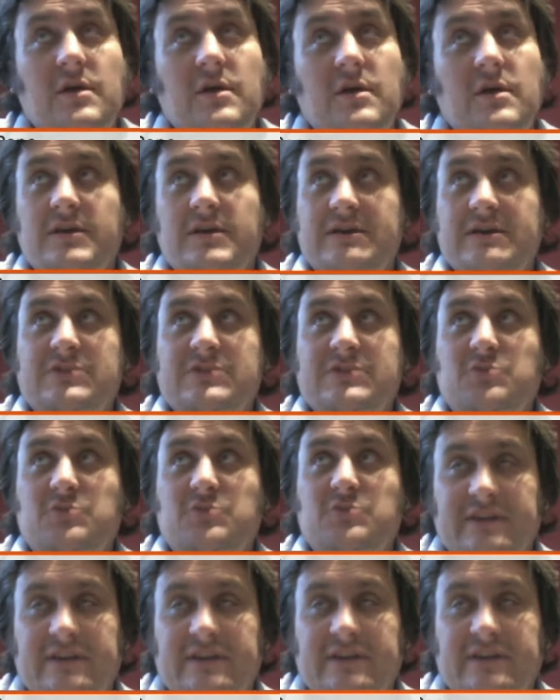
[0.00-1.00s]
this is one of
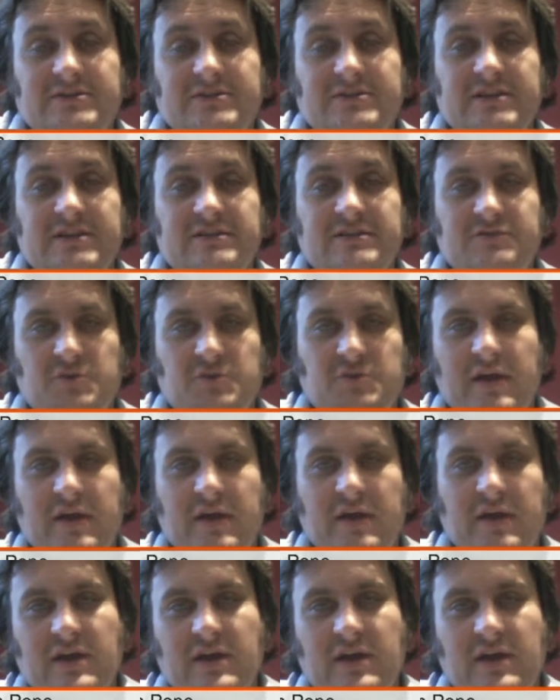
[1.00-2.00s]
the downsides of doing
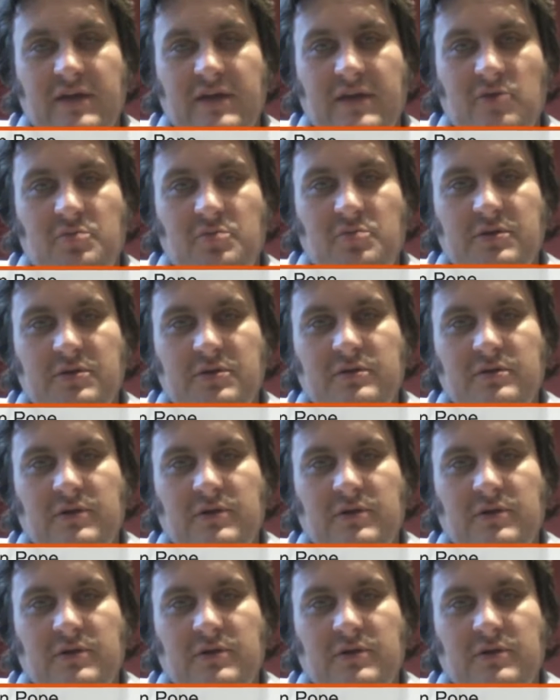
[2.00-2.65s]
everything in the open.